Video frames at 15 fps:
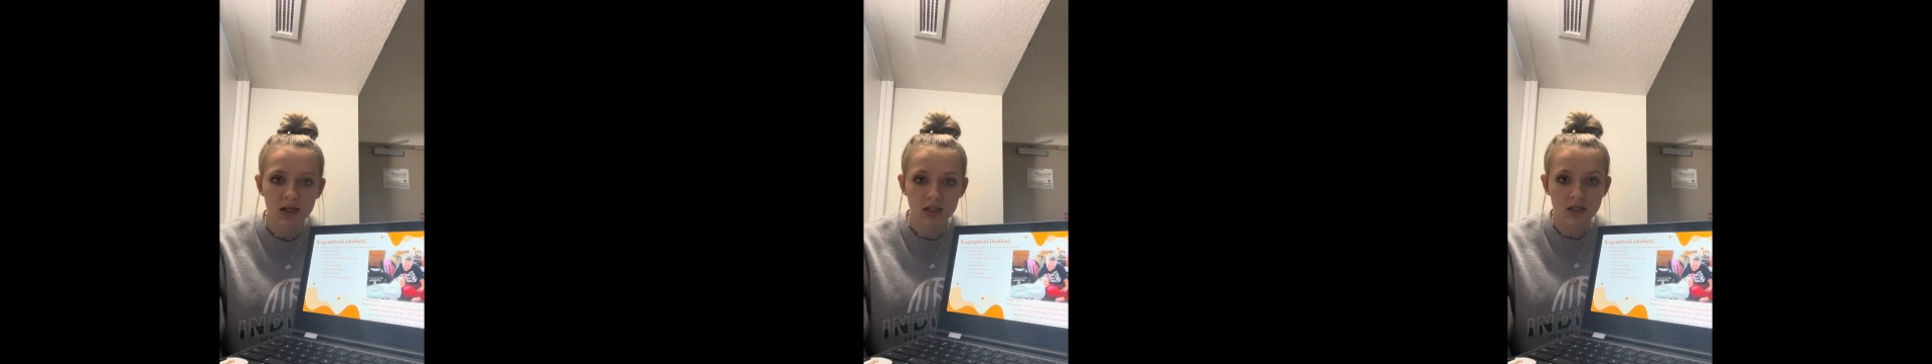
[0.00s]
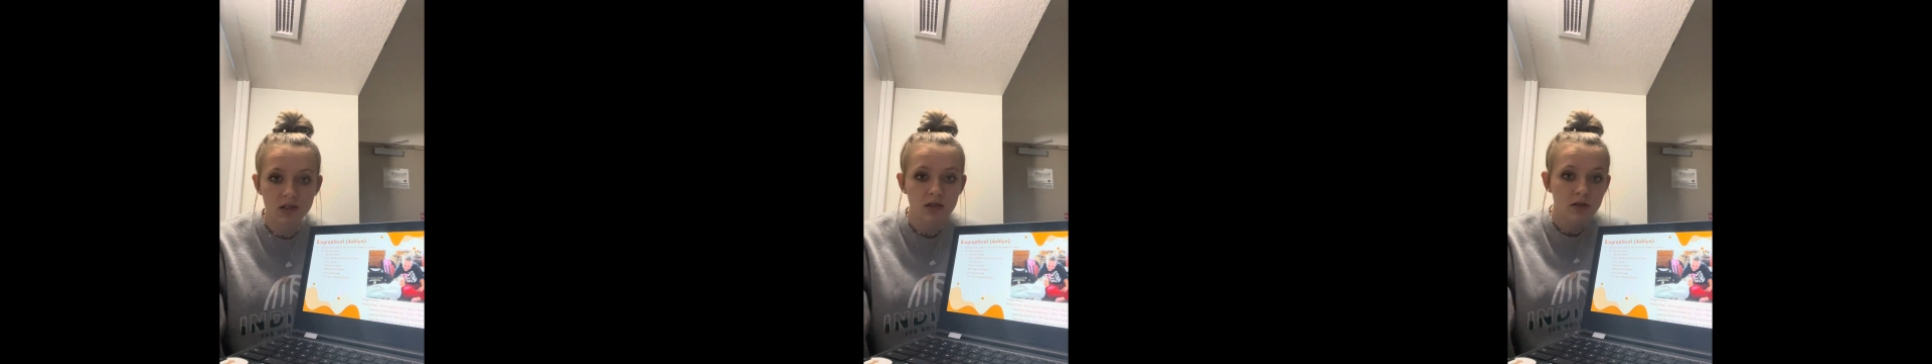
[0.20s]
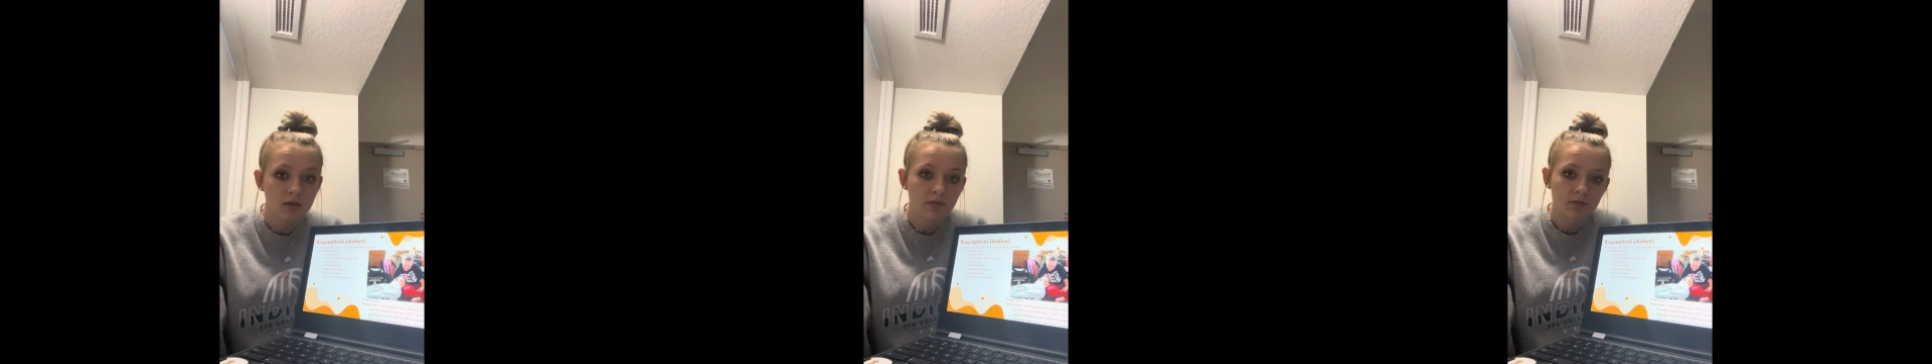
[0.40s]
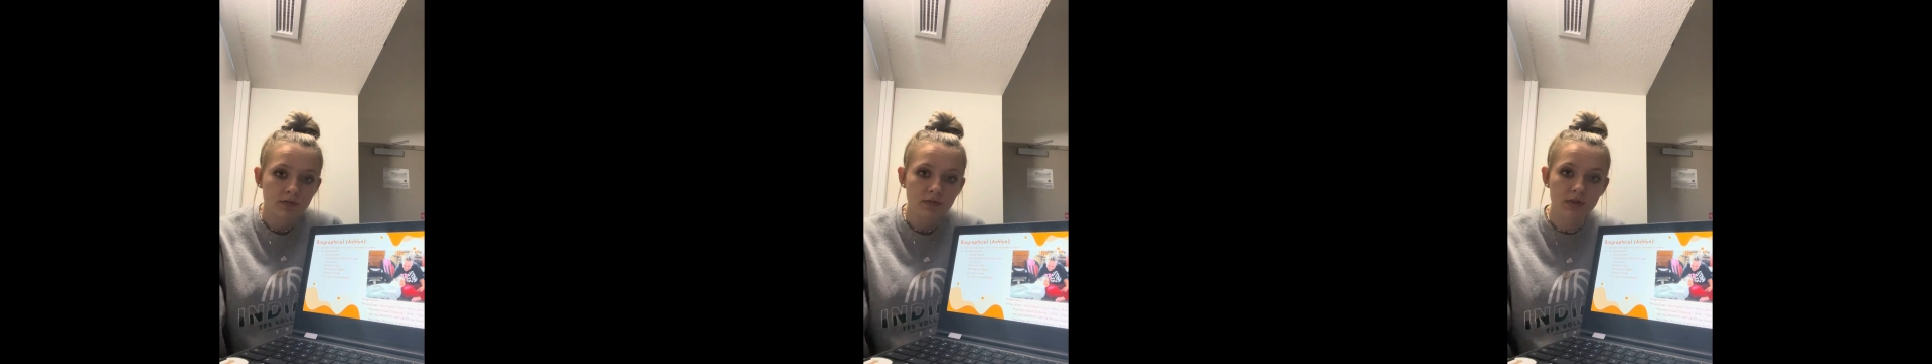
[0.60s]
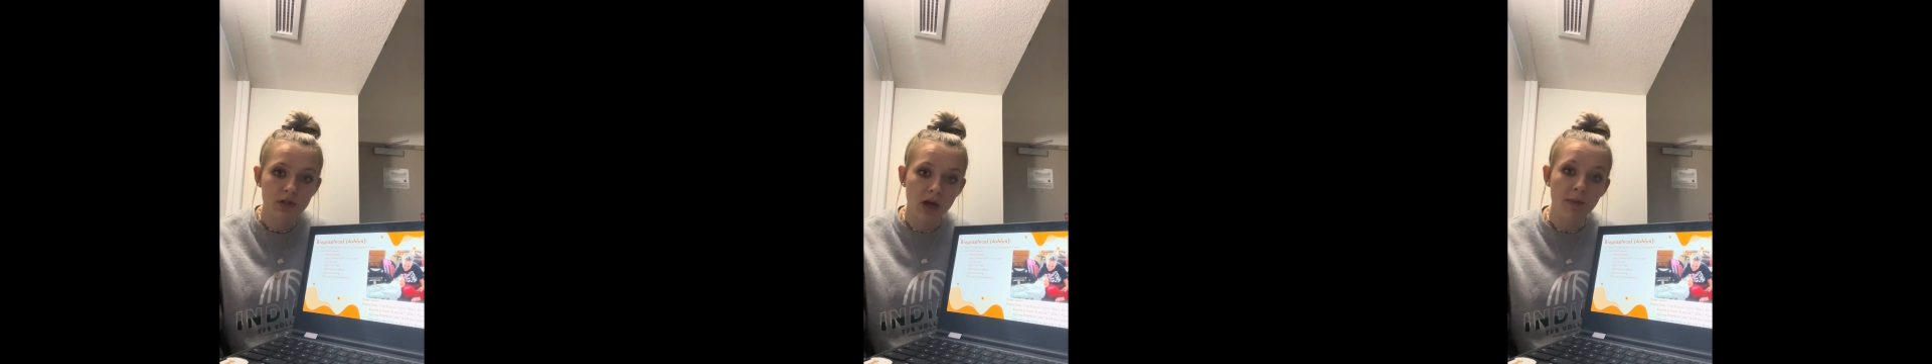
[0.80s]
it's
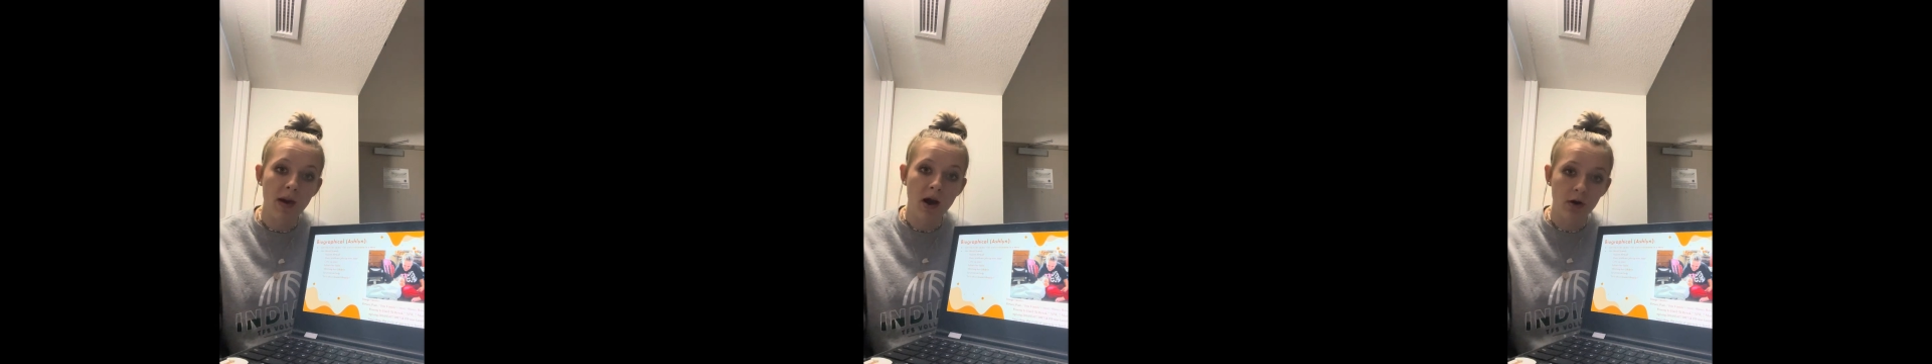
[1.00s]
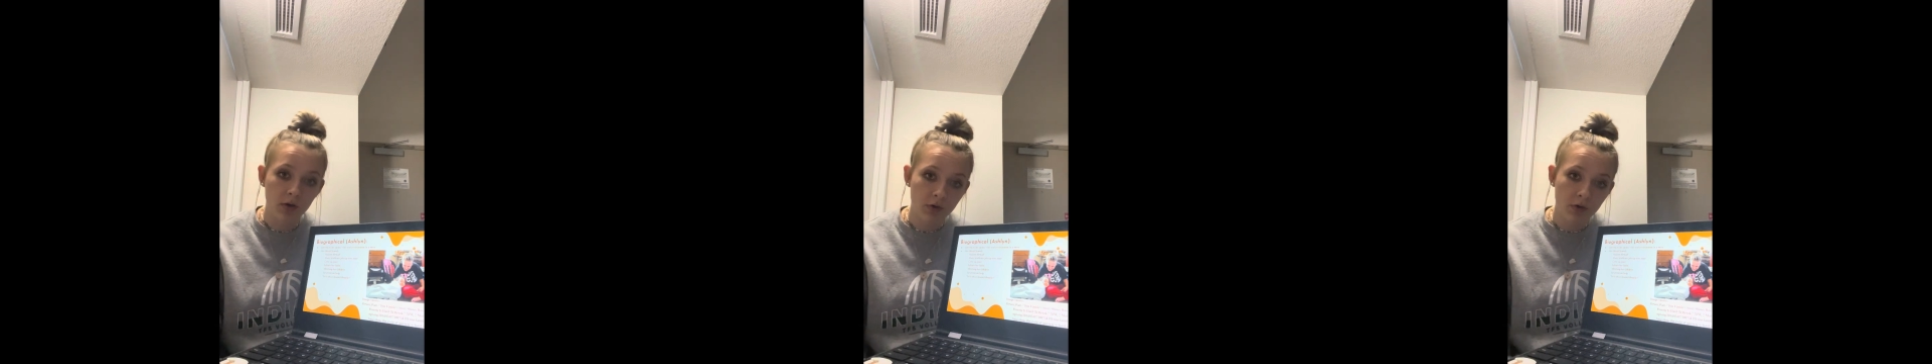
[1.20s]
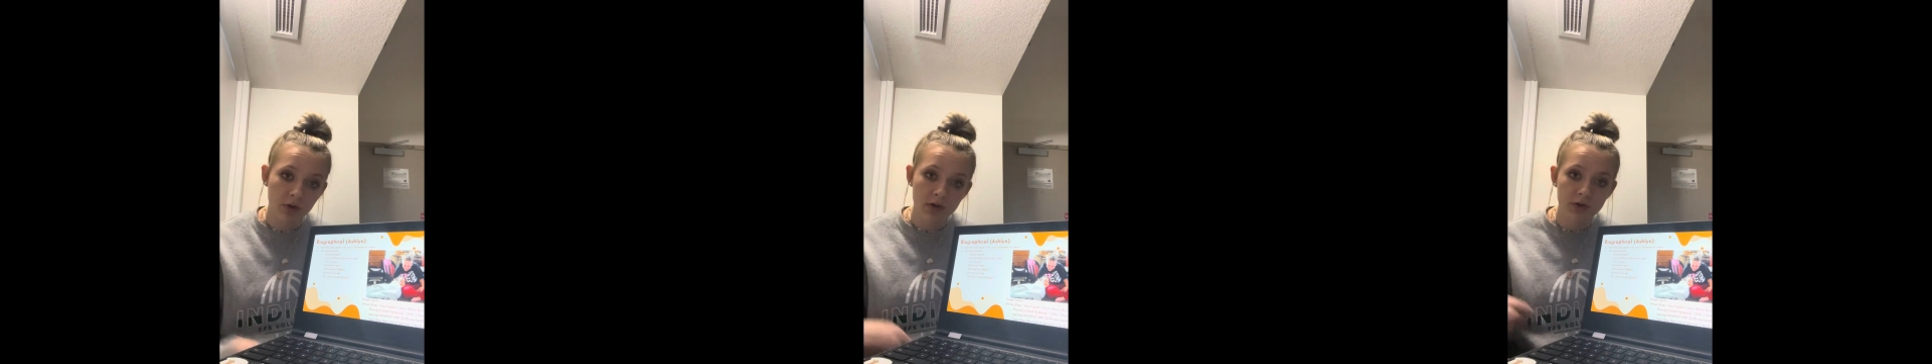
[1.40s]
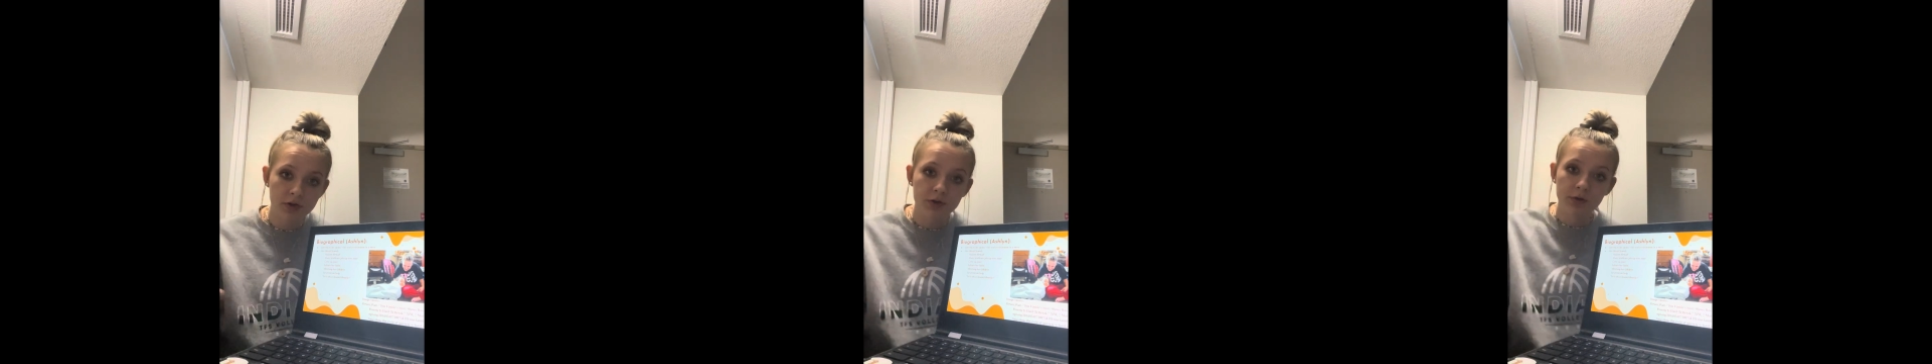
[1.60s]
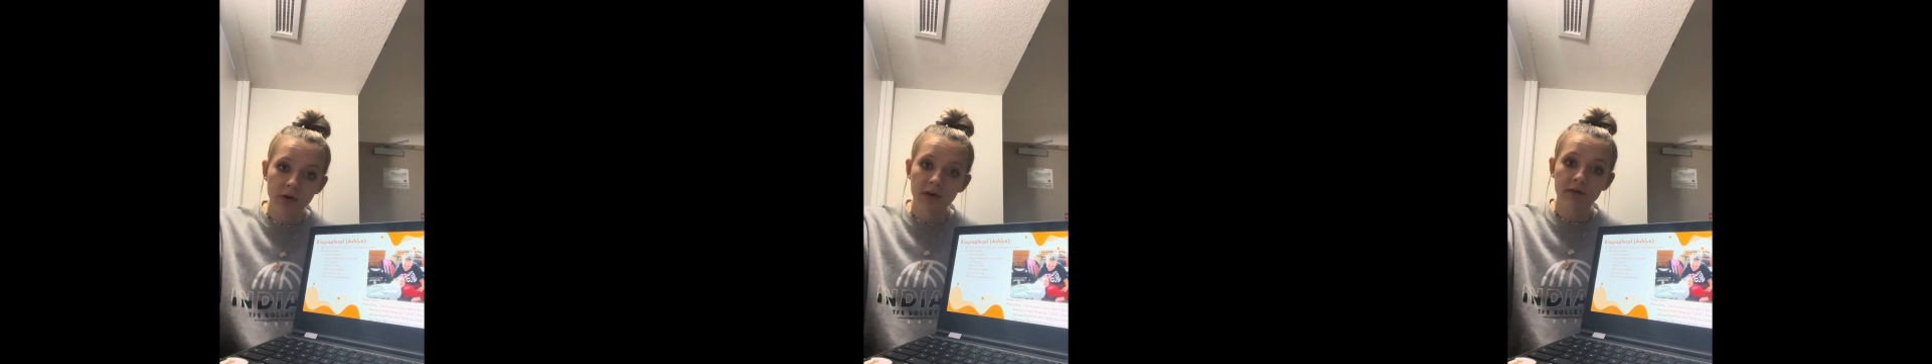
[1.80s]
somehow going
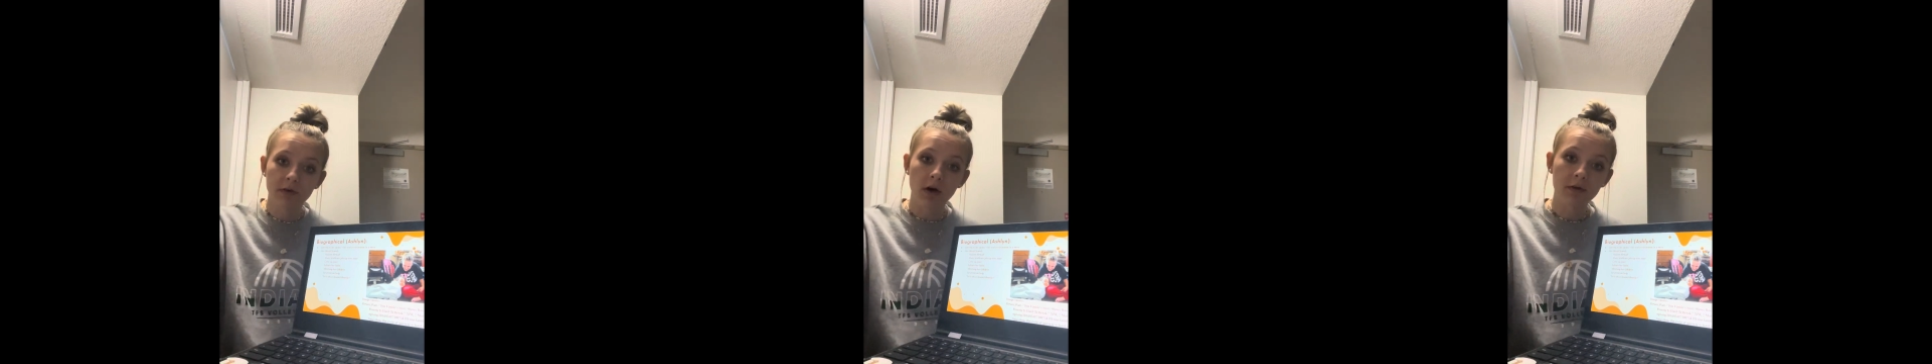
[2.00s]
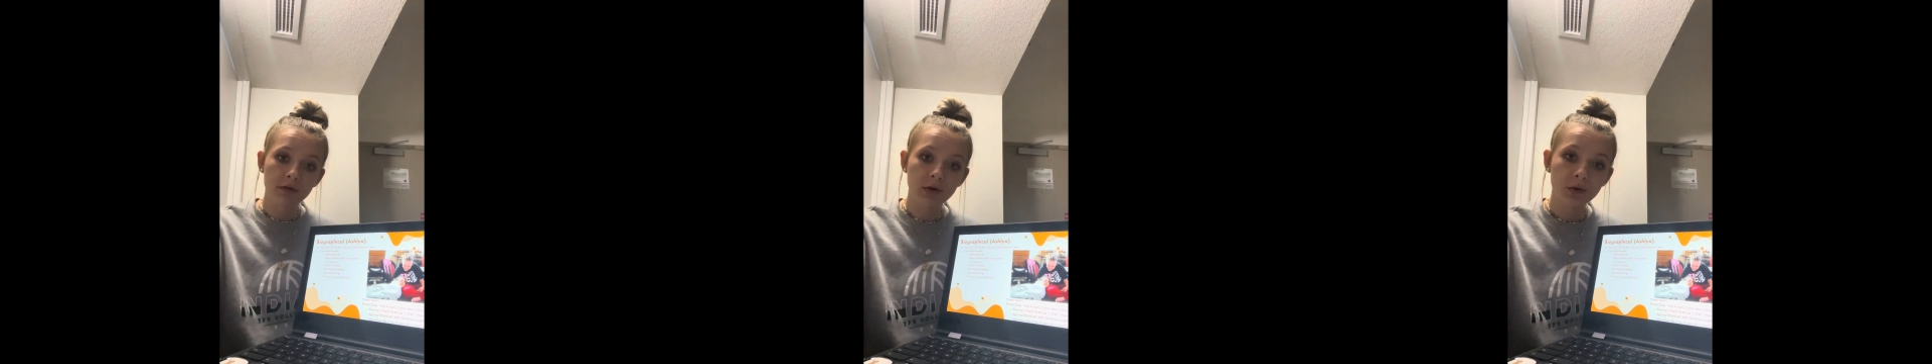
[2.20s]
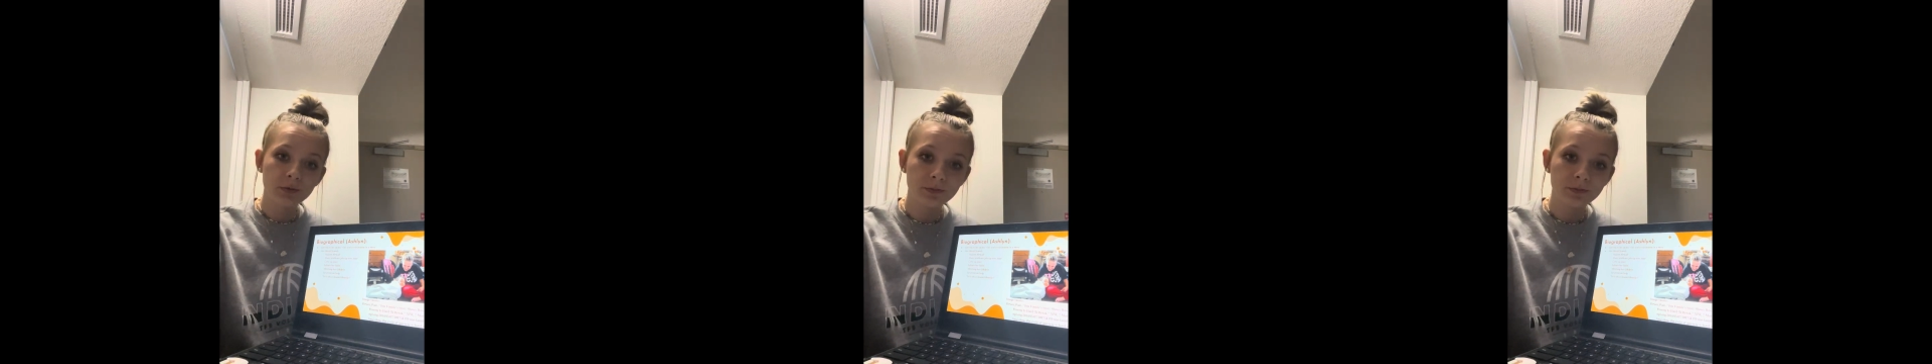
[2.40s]
to involve you.